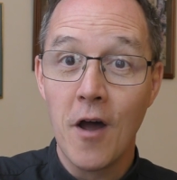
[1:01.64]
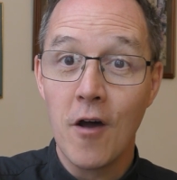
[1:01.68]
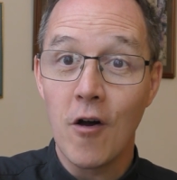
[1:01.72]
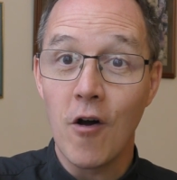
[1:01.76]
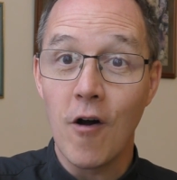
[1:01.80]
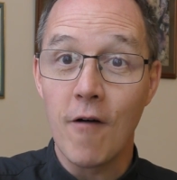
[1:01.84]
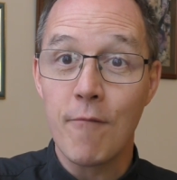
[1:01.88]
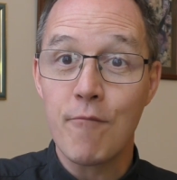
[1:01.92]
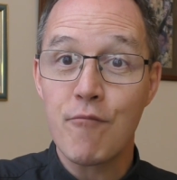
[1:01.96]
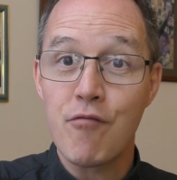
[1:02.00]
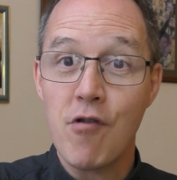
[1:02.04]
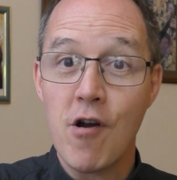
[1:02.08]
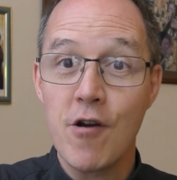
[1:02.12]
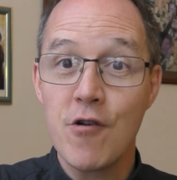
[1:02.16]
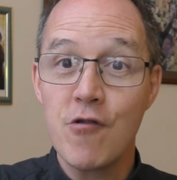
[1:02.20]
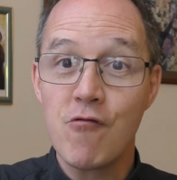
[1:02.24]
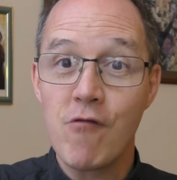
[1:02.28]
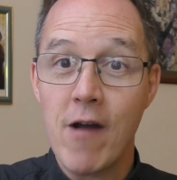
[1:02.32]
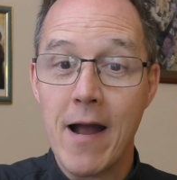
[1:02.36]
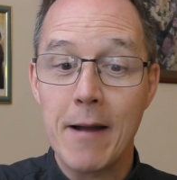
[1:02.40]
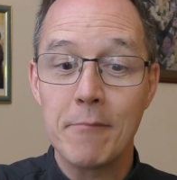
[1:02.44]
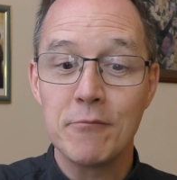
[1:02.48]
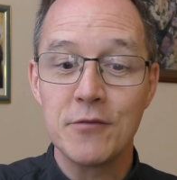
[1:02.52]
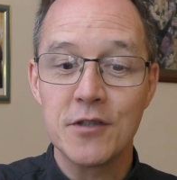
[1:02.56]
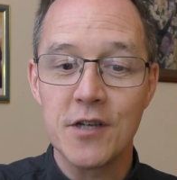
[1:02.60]

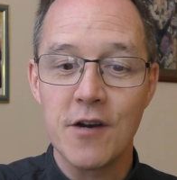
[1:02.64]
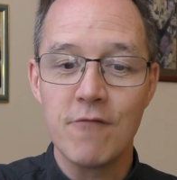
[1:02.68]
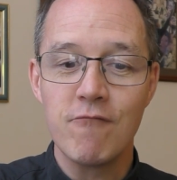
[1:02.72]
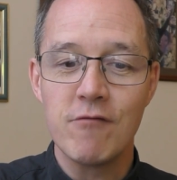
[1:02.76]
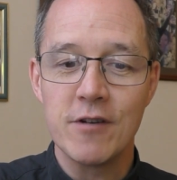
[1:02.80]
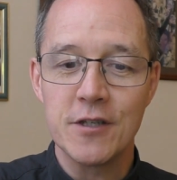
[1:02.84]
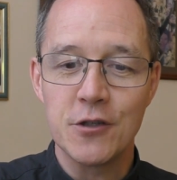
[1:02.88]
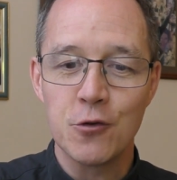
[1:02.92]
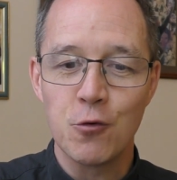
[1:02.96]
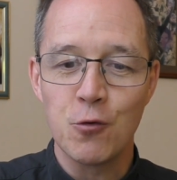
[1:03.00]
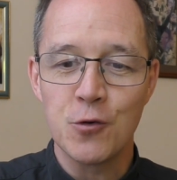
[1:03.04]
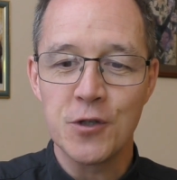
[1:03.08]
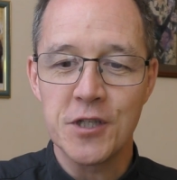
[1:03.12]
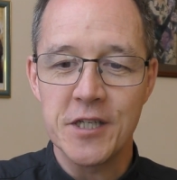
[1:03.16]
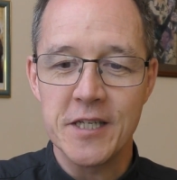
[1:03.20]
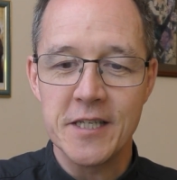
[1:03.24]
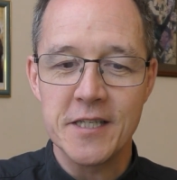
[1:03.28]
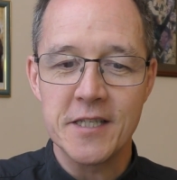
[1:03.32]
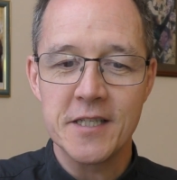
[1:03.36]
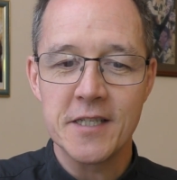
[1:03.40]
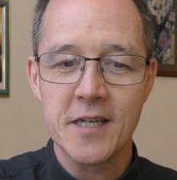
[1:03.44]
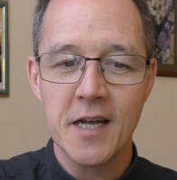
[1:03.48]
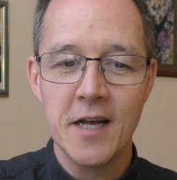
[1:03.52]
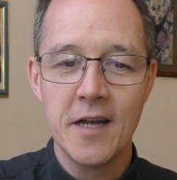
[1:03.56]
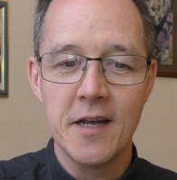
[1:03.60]
programmes and
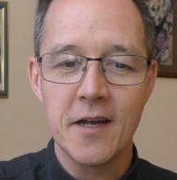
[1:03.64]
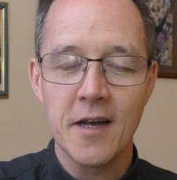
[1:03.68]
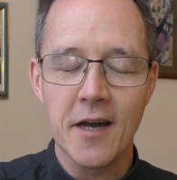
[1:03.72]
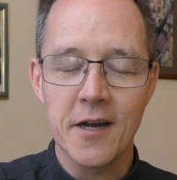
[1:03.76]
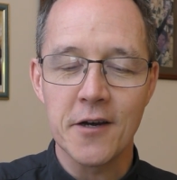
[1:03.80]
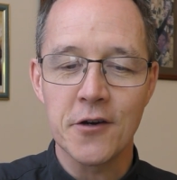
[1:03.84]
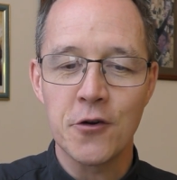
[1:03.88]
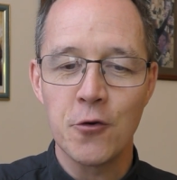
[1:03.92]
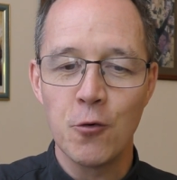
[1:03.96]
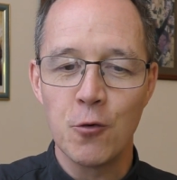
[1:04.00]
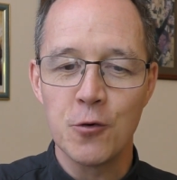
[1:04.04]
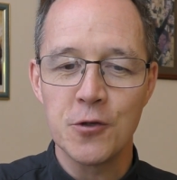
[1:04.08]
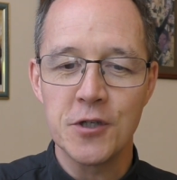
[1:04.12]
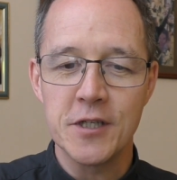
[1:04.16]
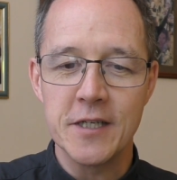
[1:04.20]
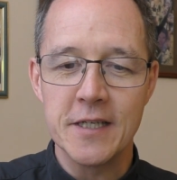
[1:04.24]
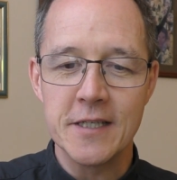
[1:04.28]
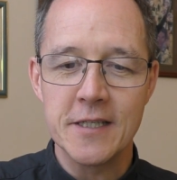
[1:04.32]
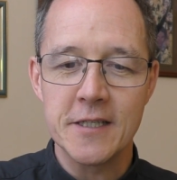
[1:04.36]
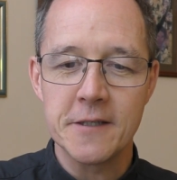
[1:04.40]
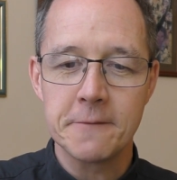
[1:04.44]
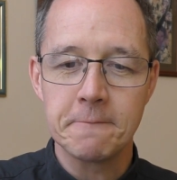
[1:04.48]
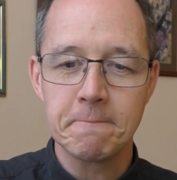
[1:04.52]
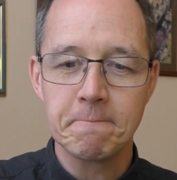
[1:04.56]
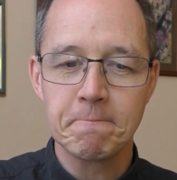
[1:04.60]
resources and courses.